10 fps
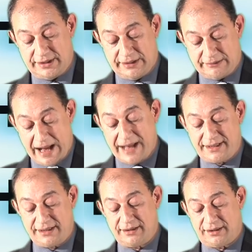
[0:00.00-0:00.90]

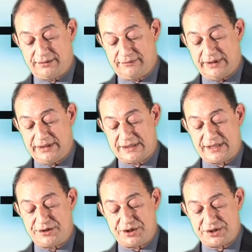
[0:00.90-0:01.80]
ranking on when the
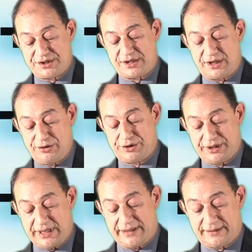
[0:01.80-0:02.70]
search engines are
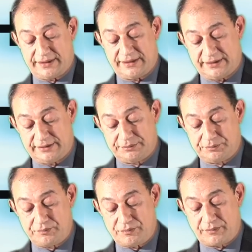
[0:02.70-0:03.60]
looking at uh,
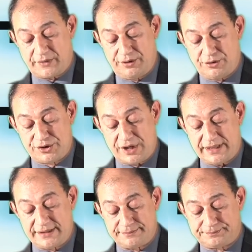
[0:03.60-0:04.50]
your
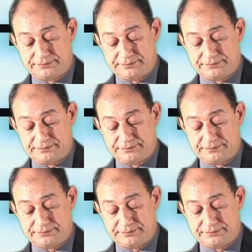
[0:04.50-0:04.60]
sites.